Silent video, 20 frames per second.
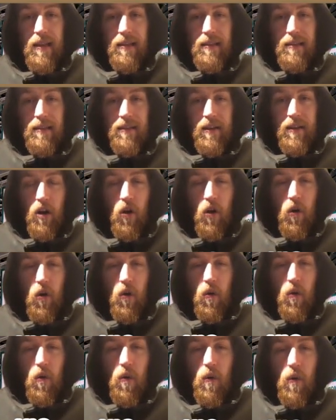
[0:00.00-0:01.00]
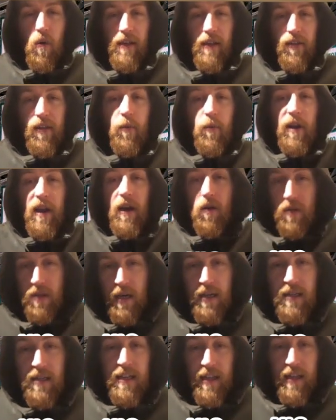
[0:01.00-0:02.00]
you know, and someone else
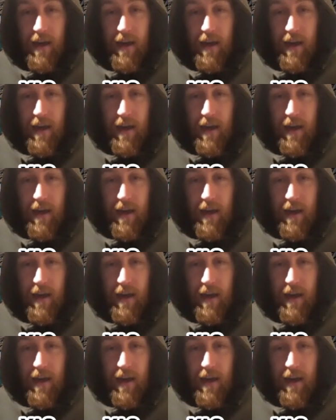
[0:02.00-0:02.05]
does it the